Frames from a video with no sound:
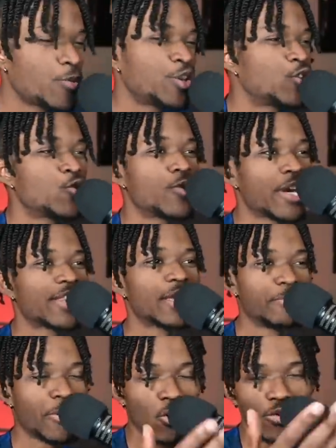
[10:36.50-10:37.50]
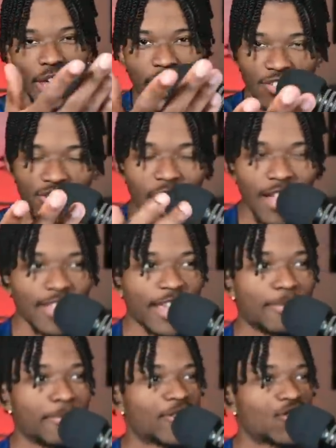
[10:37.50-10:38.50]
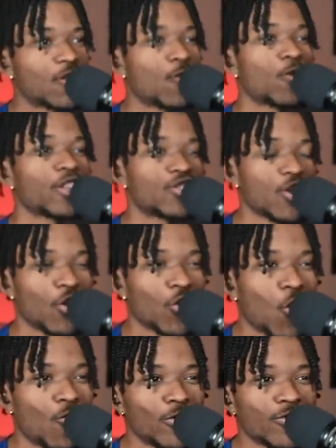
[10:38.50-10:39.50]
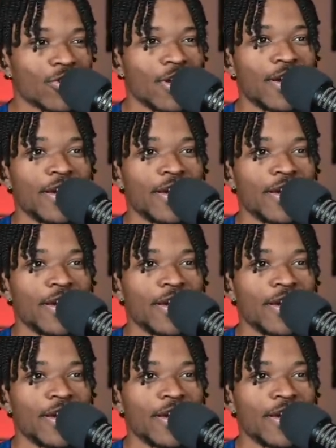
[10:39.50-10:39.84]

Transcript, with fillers: do get the bonehead shots, like you mentioned, or the turnovers,